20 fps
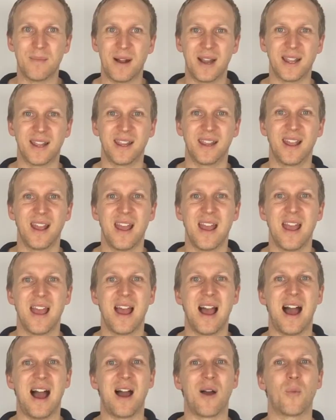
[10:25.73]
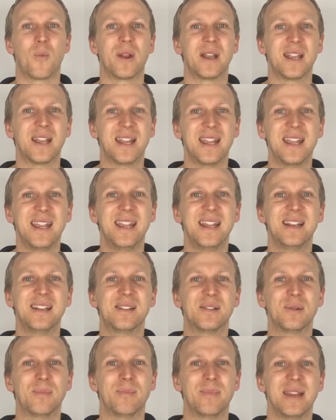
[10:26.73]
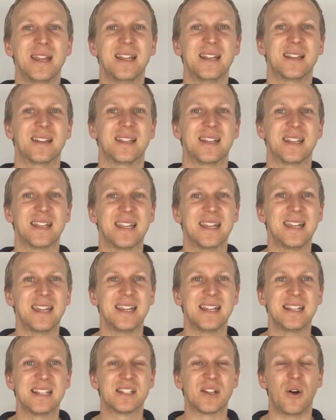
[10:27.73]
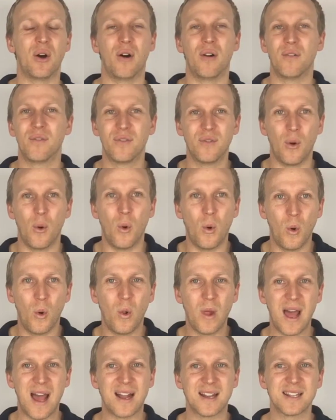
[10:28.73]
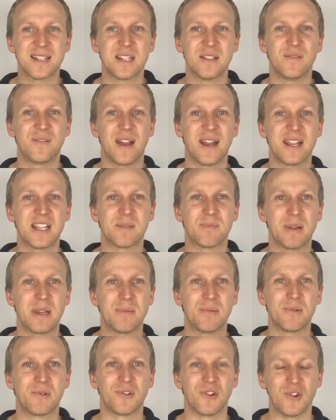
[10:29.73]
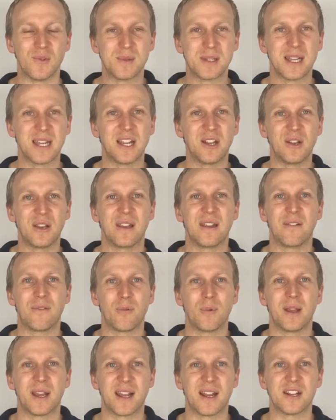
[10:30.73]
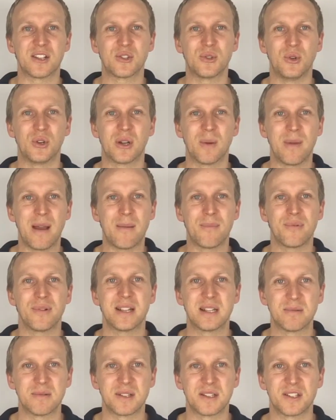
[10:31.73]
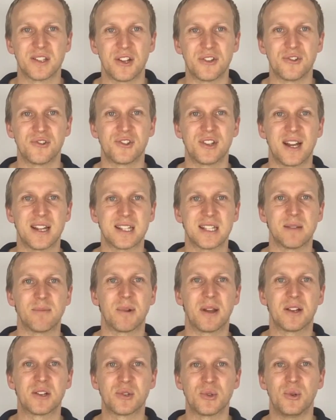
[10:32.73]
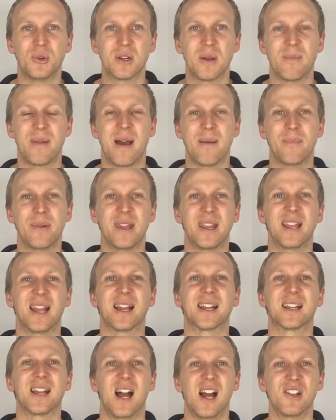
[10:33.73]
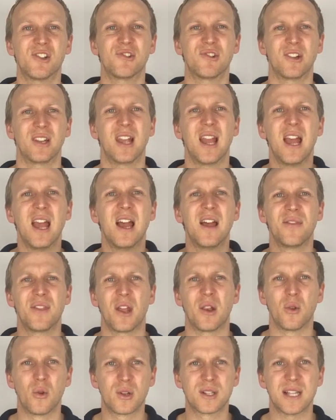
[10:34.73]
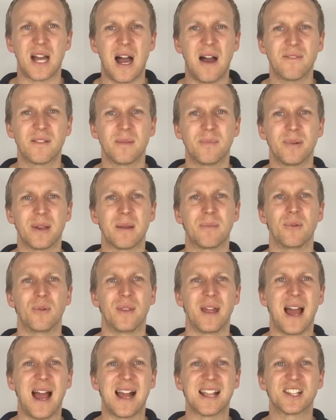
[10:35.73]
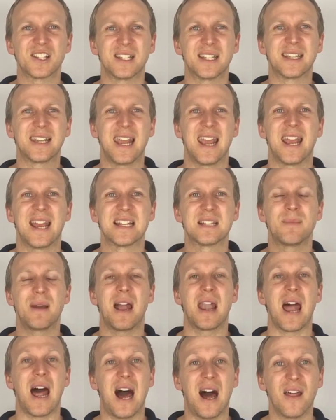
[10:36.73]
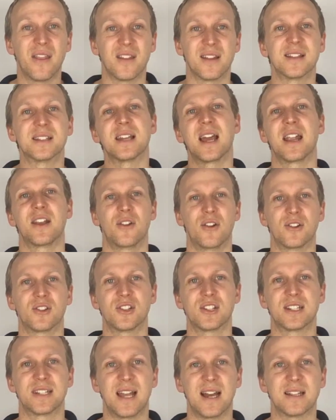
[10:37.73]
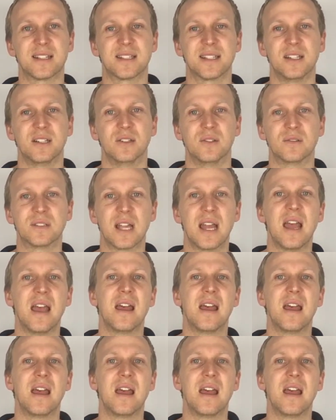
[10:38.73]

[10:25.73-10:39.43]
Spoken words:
money. We need to meet the needs of all our disadvantaged people groups. If we're going to talk about principles of social justice, if we're going to talk about being a country that looks after people, that actually cares about others and not just ourselves,